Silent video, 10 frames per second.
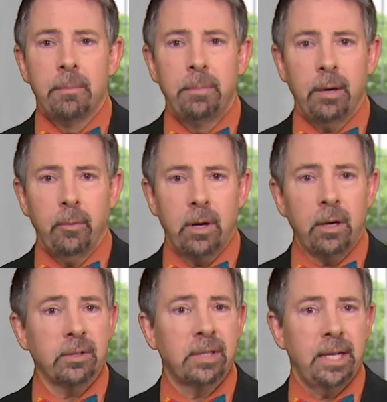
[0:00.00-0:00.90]
But when
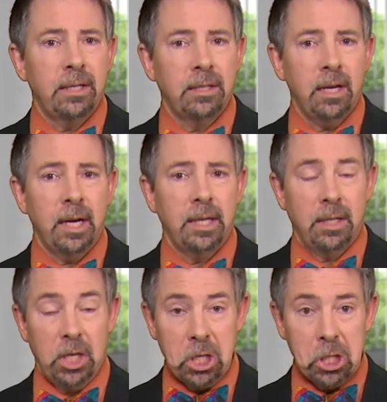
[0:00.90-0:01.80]
all is said and done,
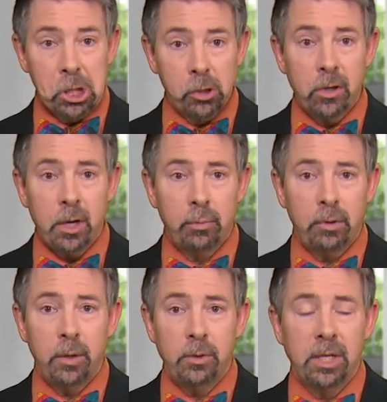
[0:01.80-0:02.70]
the current
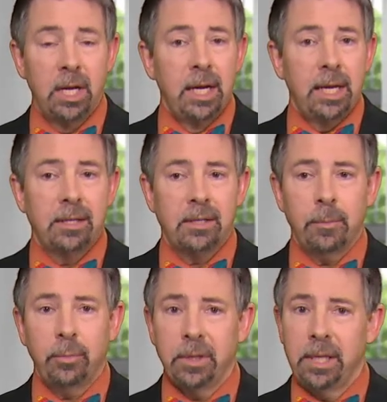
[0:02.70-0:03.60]
approach is
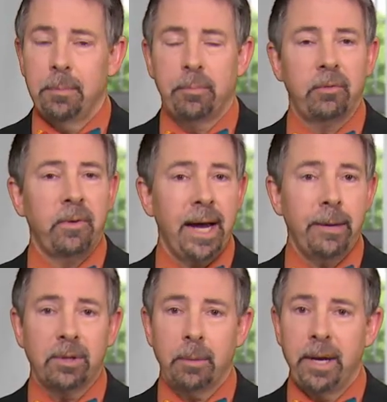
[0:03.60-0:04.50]
simply
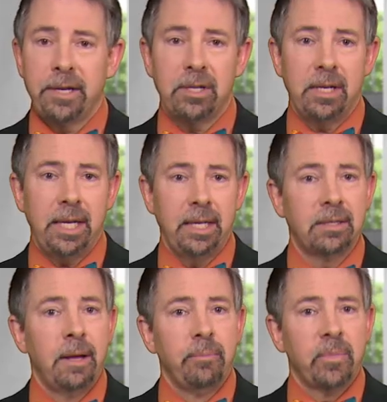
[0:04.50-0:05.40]
provide what the patient
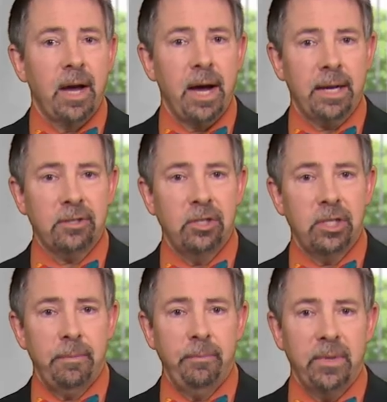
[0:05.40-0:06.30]
needs.
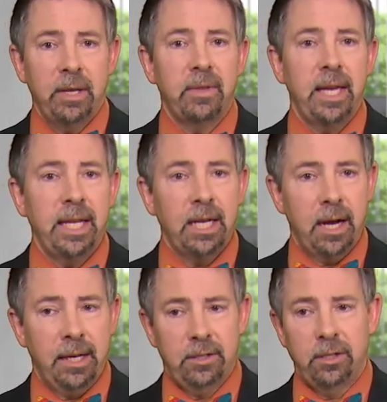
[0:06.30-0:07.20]
Oxygen if they need
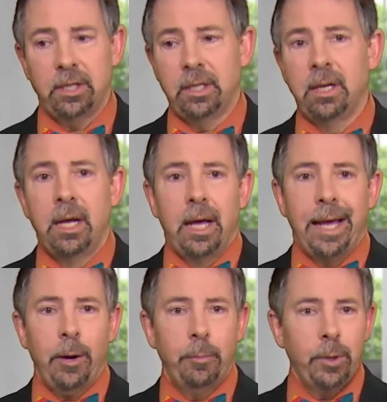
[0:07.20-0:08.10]
oxygen,
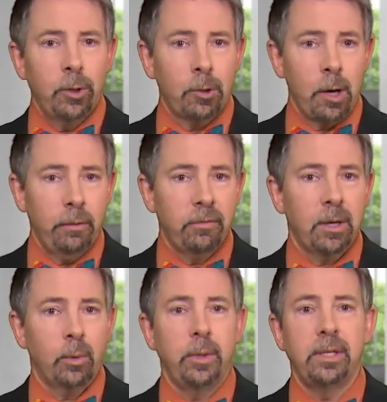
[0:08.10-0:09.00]
albuterol if
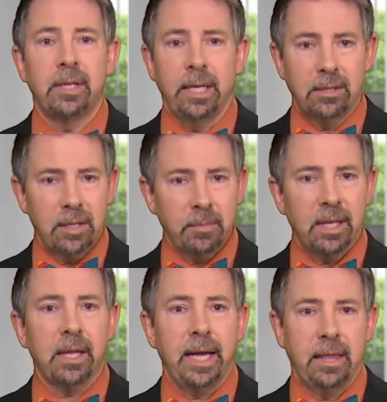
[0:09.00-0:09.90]
they're wheezing,
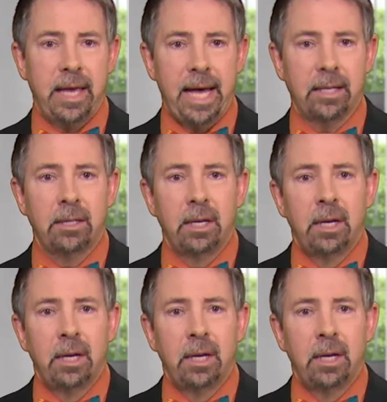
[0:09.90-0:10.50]
something like that.